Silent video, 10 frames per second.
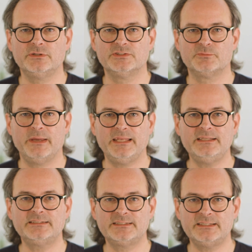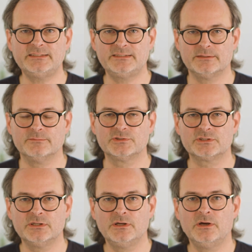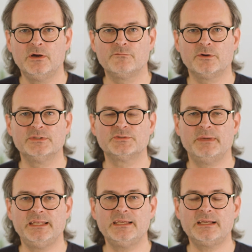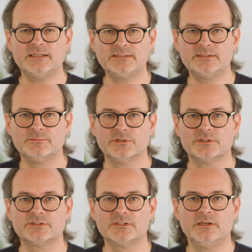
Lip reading: to as many systems from as many customers